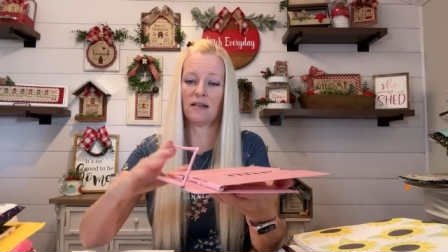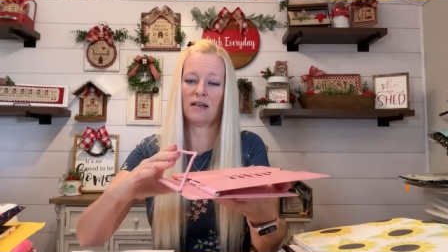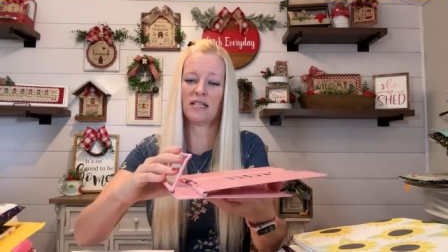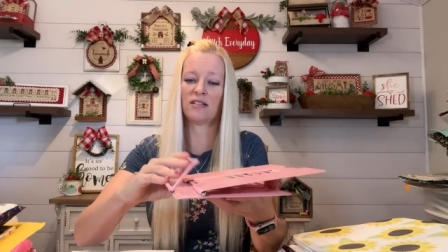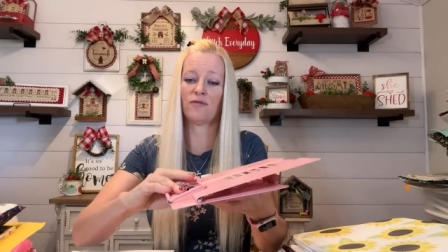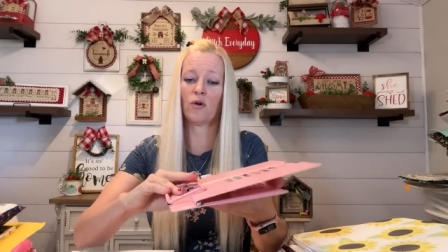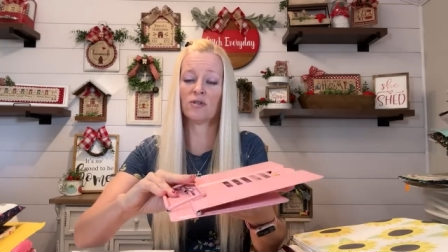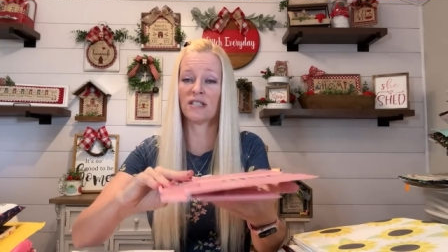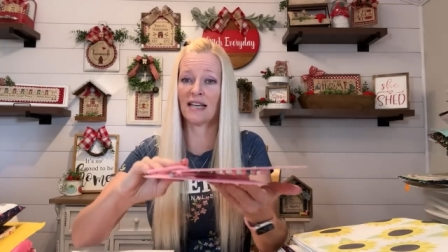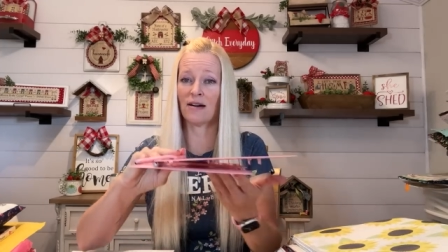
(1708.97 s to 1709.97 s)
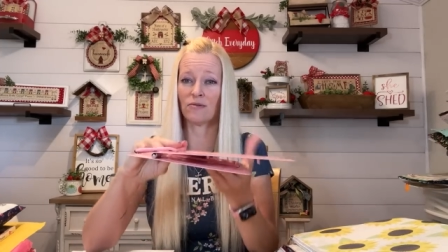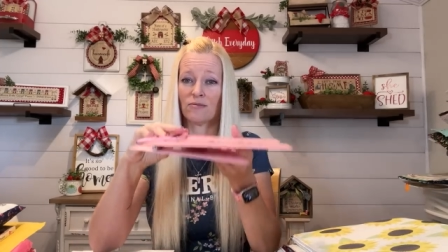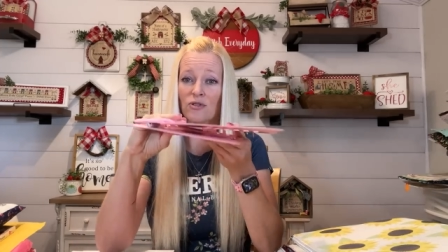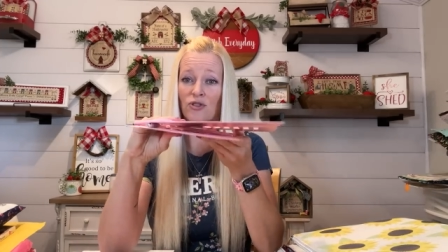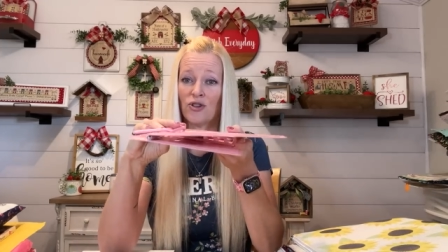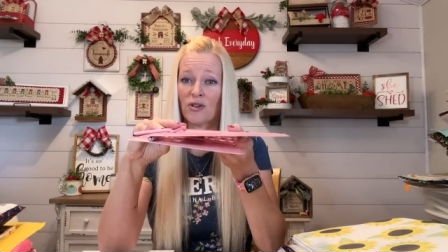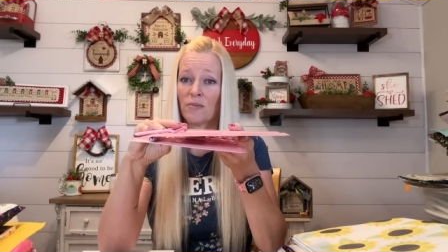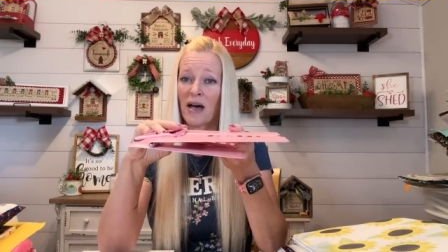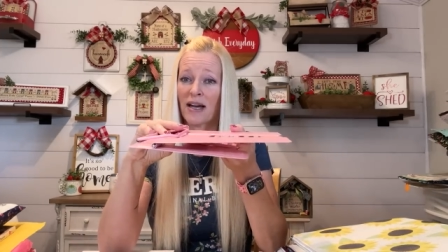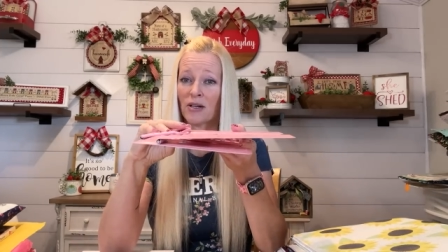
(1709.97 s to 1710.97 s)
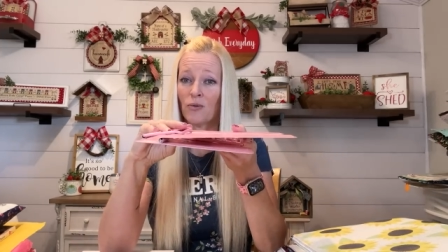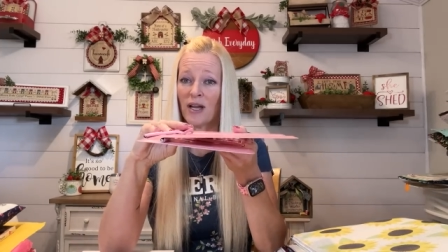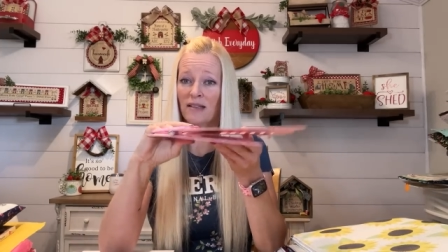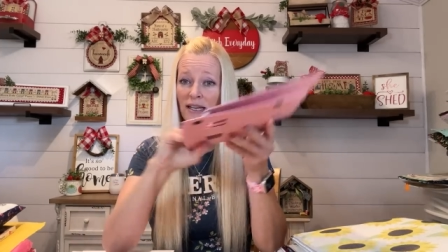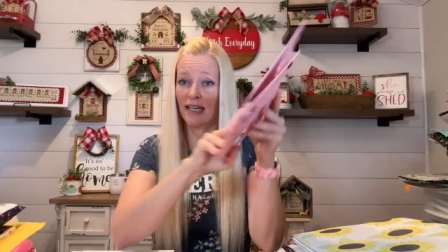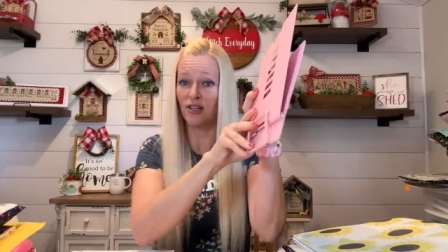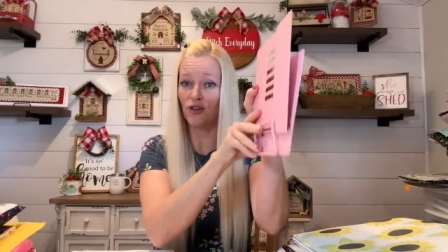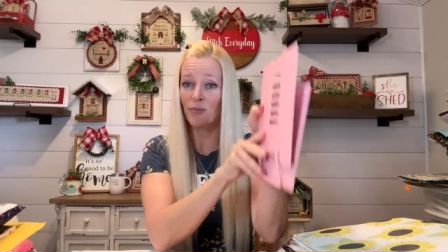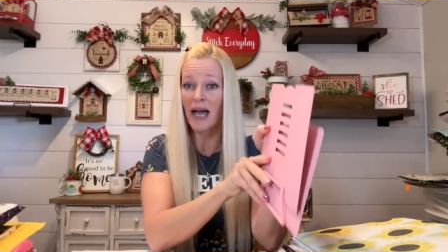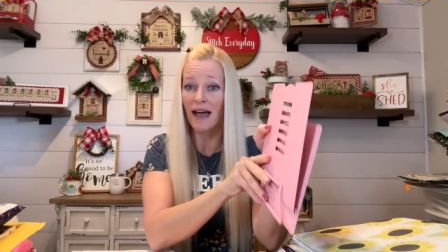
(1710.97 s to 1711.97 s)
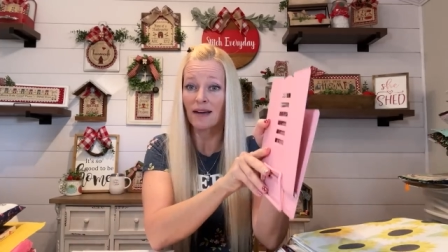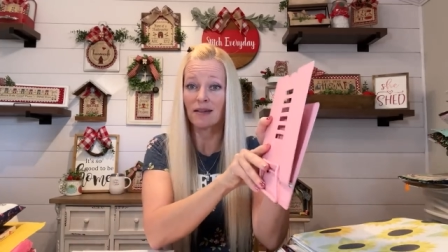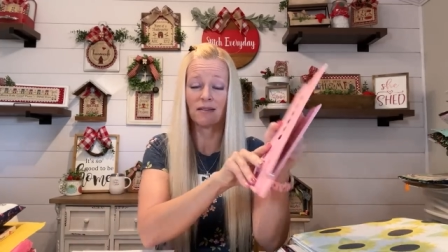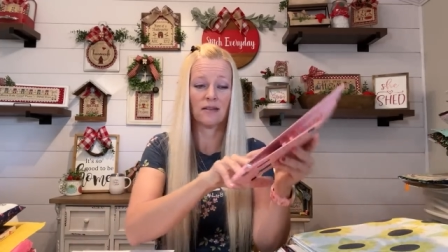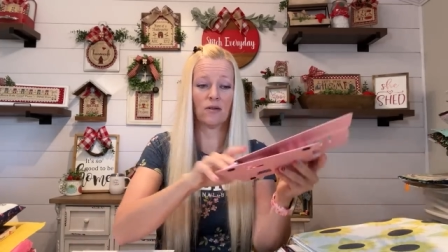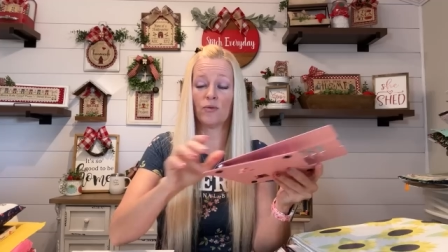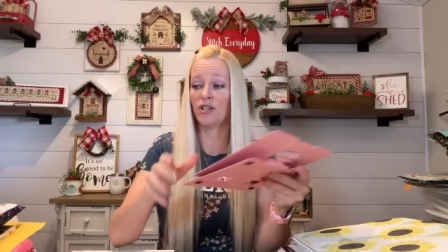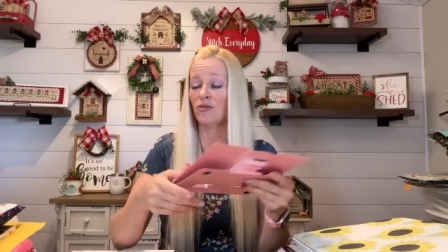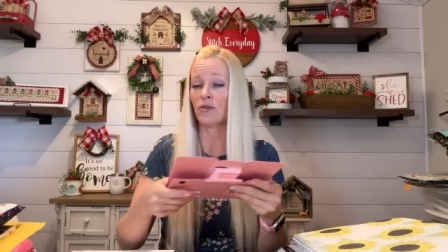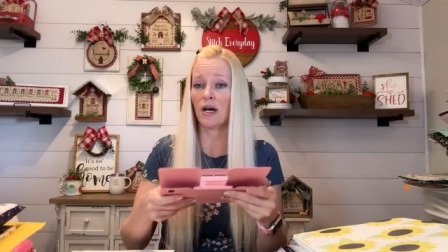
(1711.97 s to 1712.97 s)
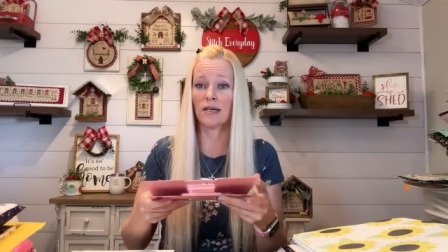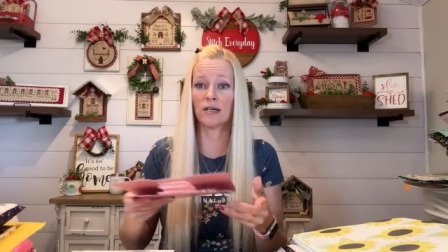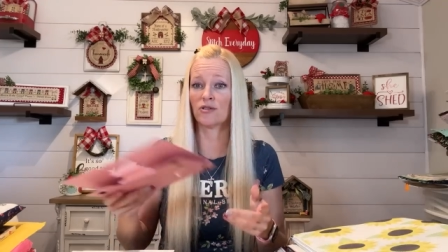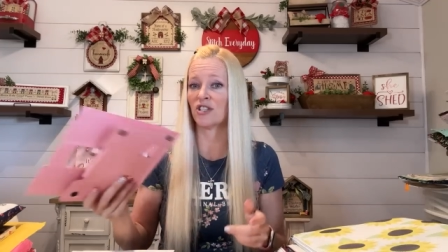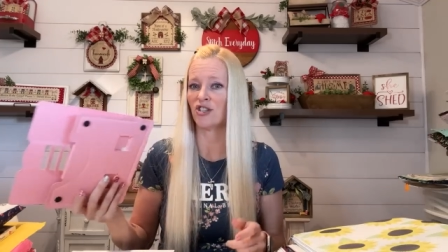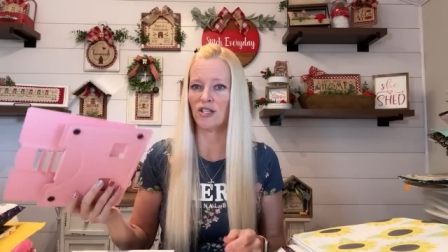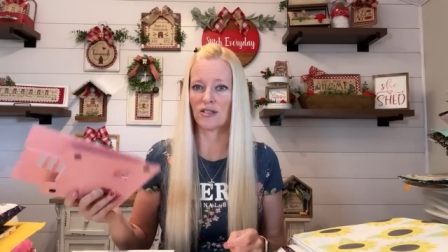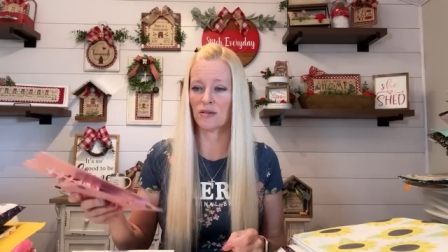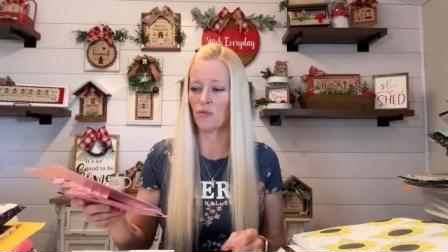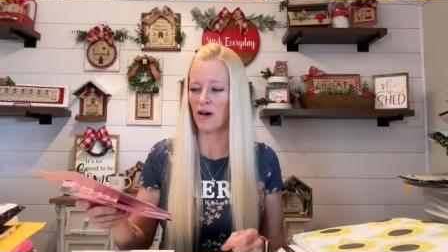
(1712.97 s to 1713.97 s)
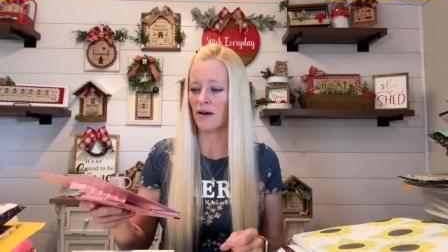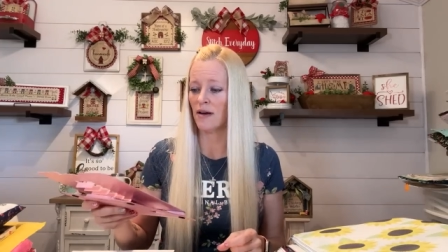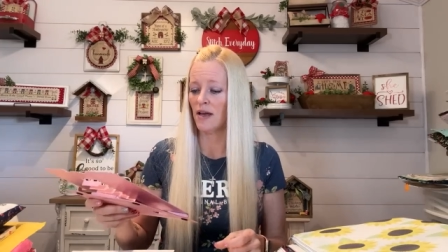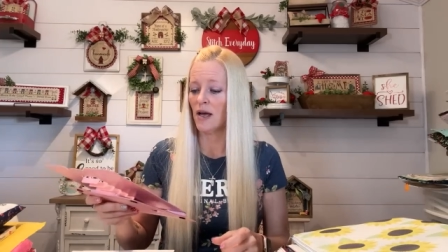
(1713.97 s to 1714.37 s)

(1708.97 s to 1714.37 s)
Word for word: is it folds down so you can pack it away like in your bag when you uh, go stitching somewhere.